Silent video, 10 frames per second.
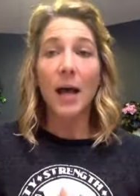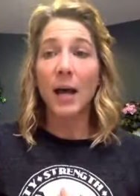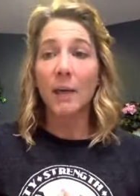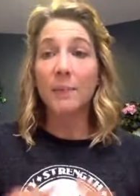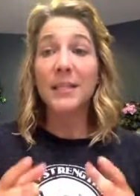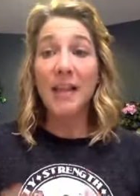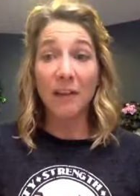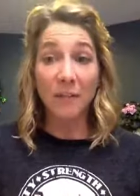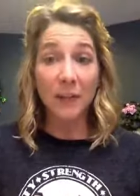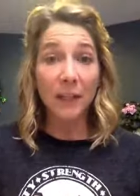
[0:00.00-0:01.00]
Um,
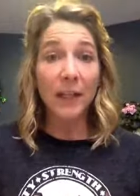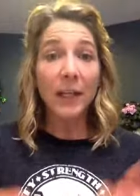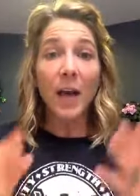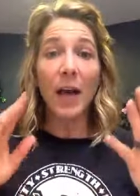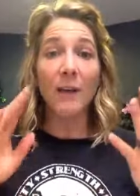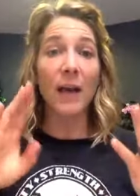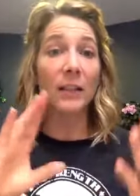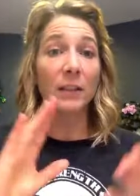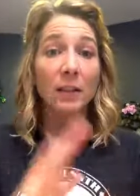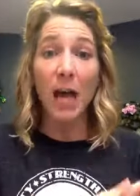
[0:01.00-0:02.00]
definitely, I've had
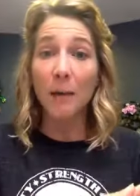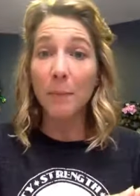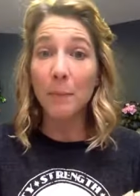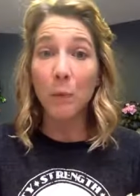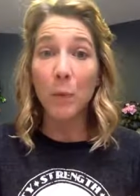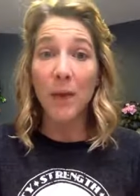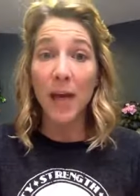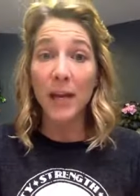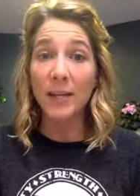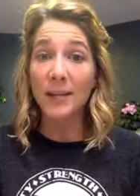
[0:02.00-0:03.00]
a lot of people with
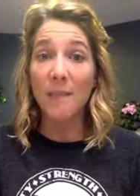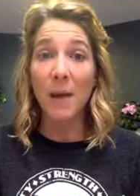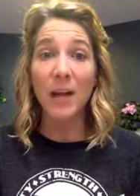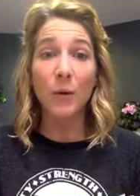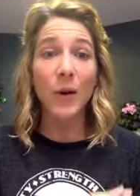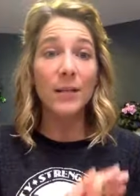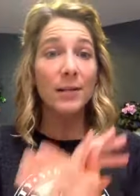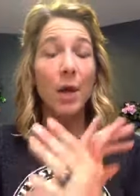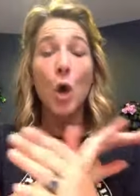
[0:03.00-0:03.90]
headaches and migraines